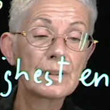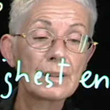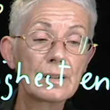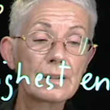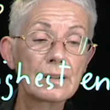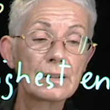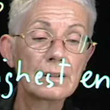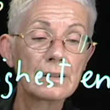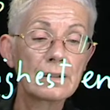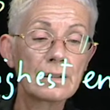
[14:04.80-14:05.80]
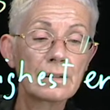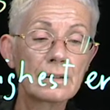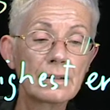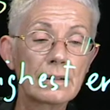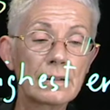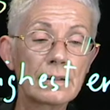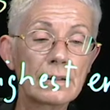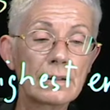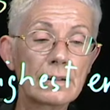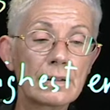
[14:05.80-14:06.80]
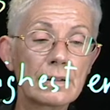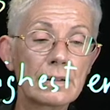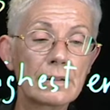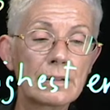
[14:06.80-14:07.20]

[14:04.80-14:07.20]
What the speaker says: Nothing is said.